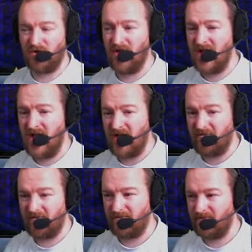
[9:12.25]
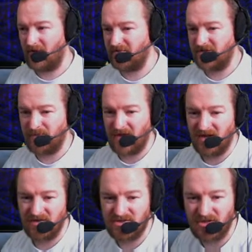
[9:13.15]
So if obviously
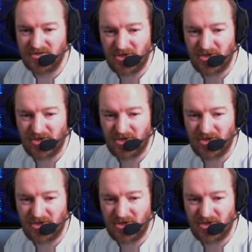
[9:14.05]
being as